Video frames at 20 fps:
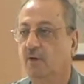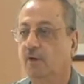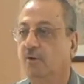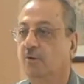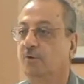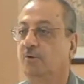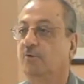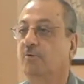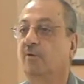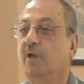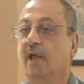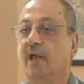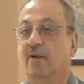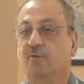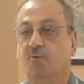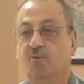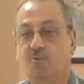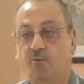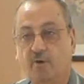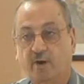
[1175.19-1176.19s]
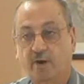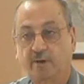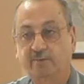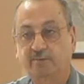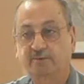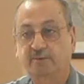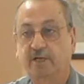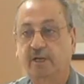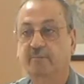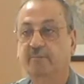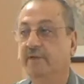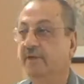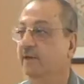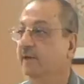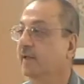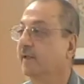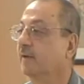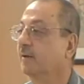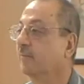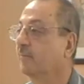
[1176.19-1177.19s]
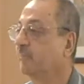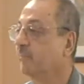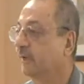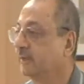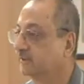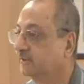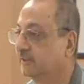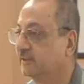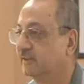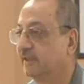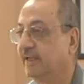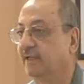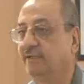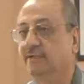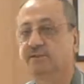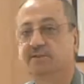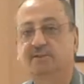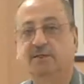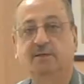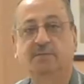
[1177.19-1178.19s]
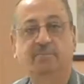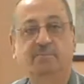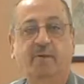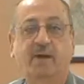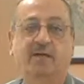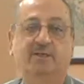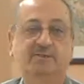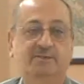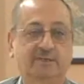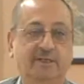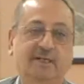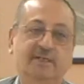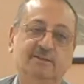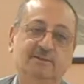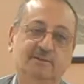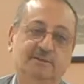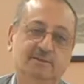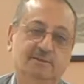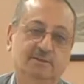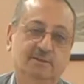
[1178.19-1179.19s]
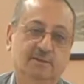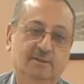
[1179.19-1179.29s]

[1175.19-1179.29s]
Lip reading: you will have verbs coming in present tense and past tense,